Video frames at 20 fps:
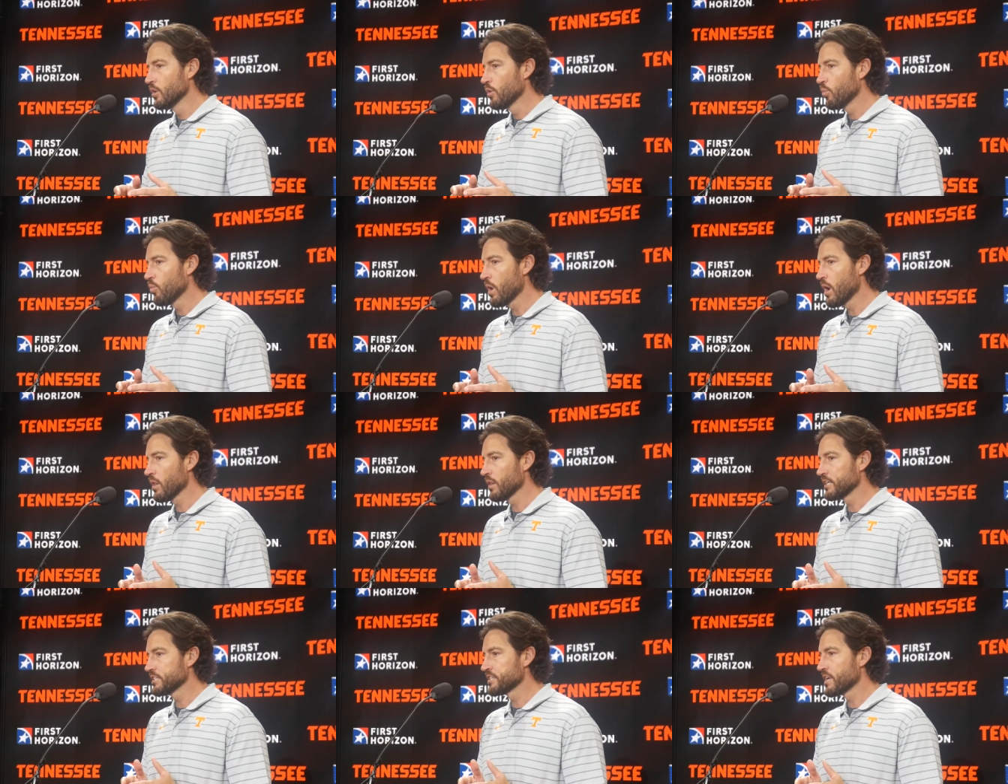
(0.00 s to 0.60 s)

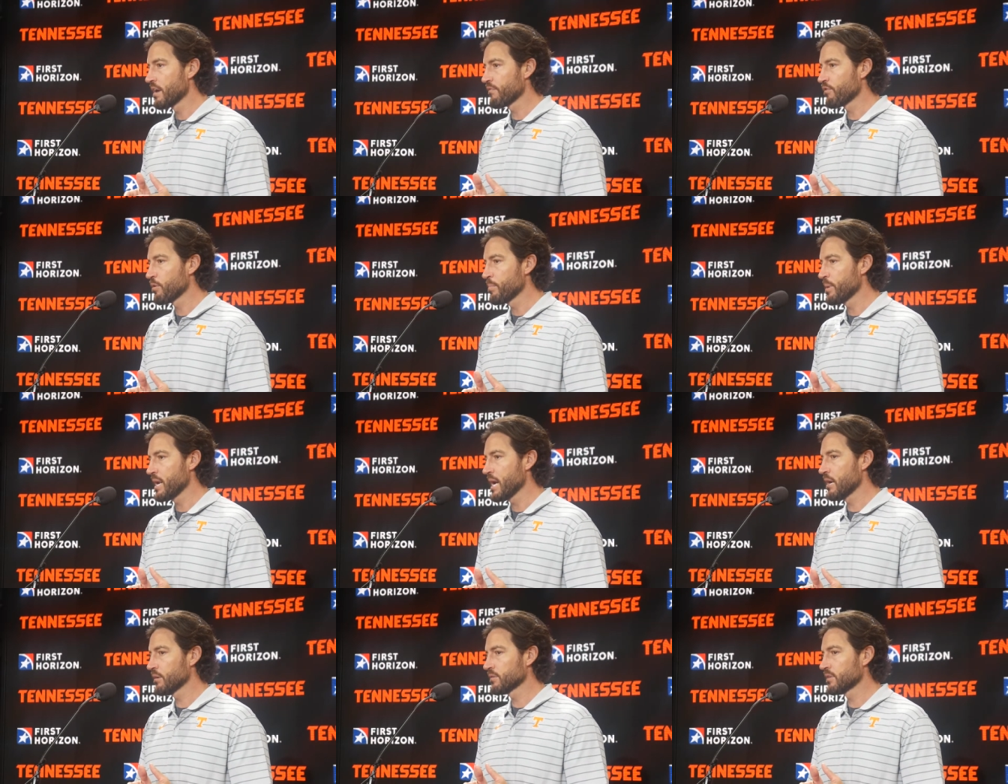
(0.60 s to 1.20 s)
well, he's never
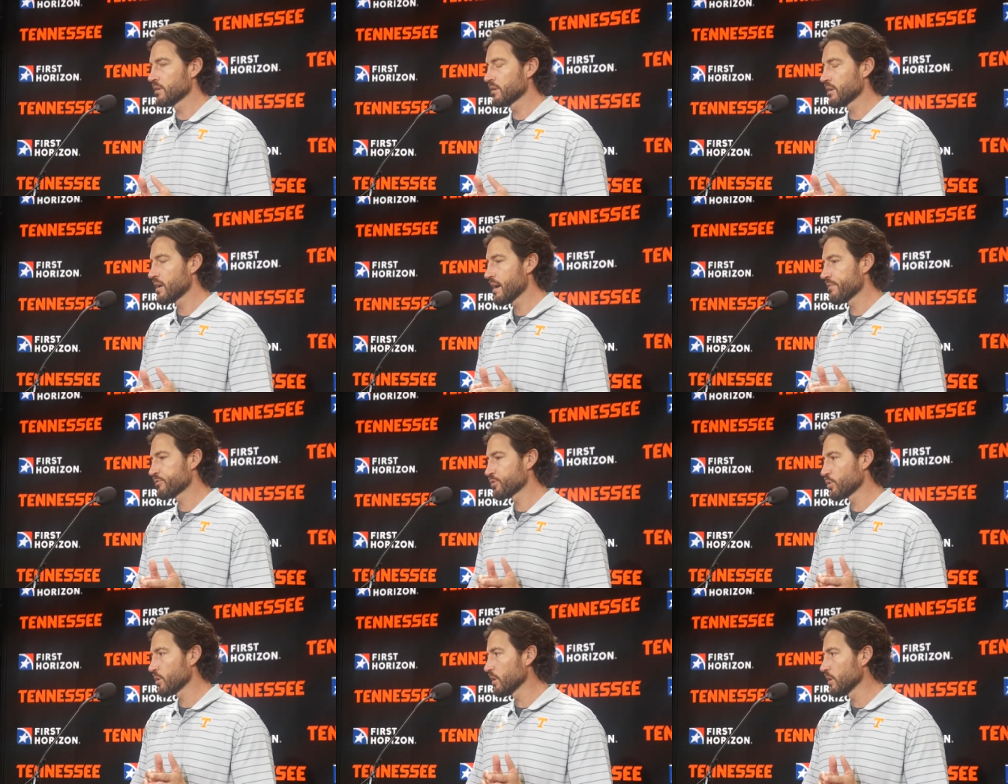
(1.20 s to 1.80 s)
been out there
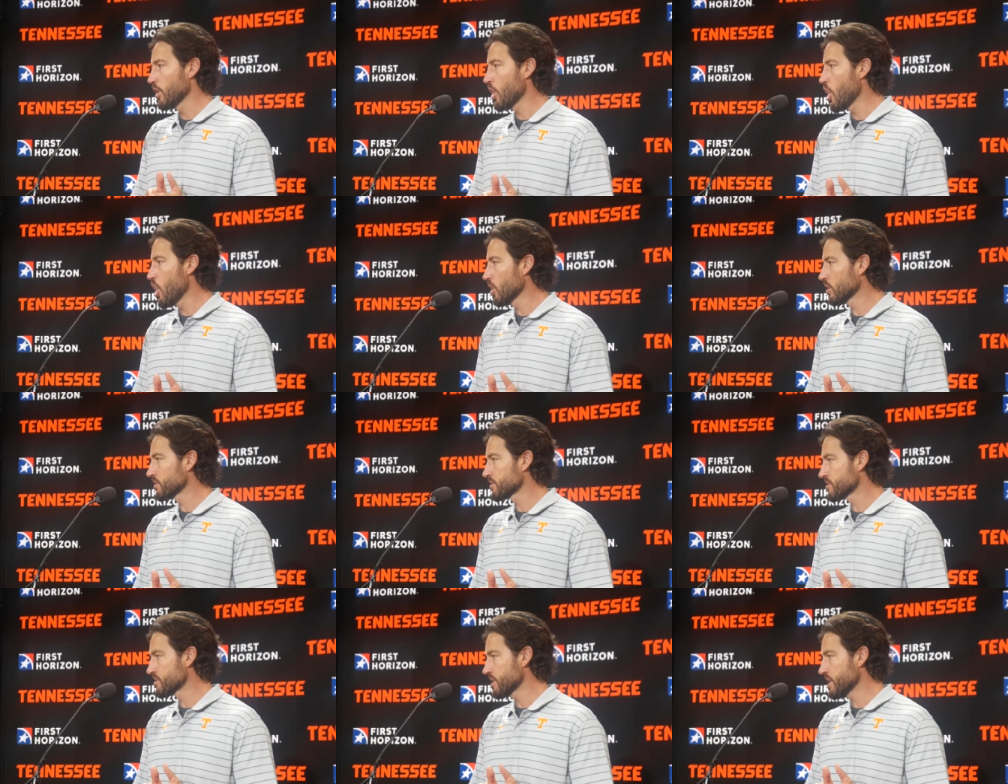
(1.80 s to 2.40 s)
after a
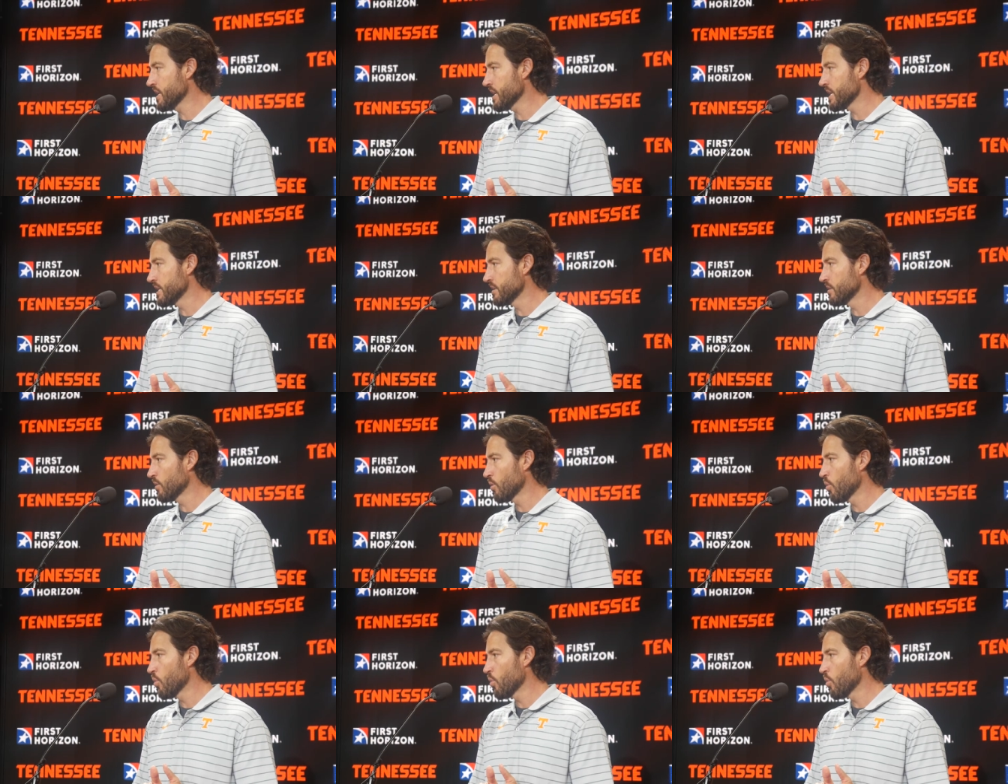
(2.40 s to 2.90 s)
long sit